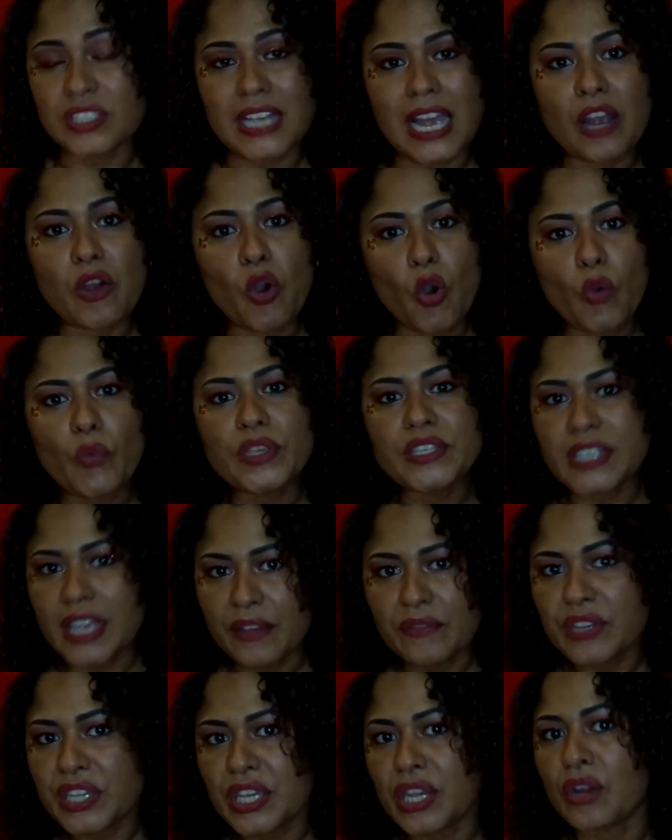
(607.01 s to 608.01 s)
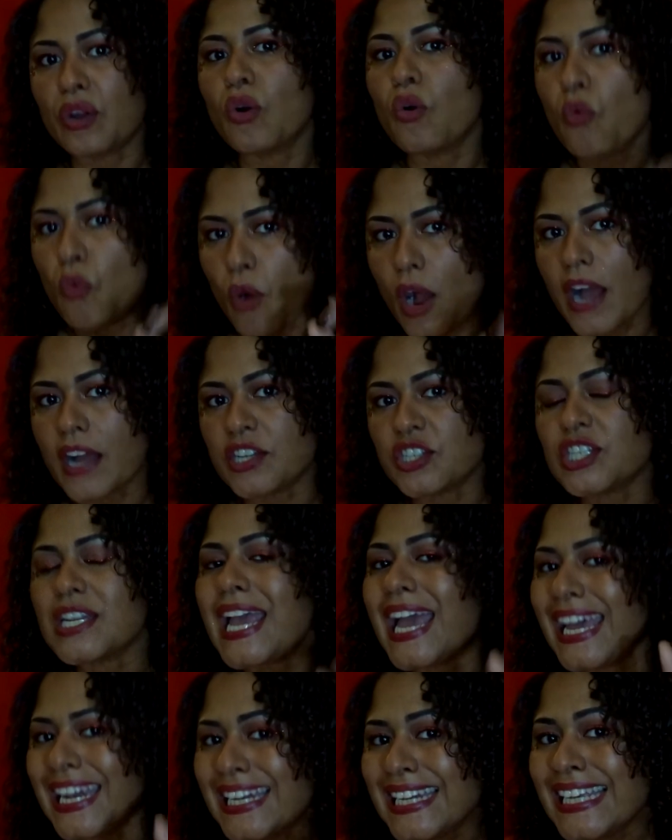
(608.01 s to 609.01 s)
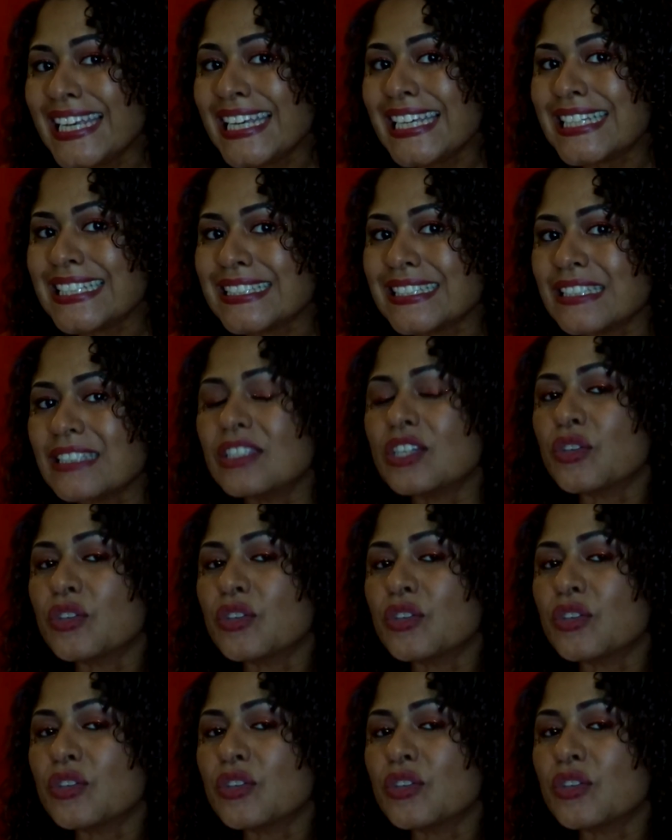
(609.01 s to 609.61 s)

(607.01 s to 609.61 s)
I always, every year, watch at least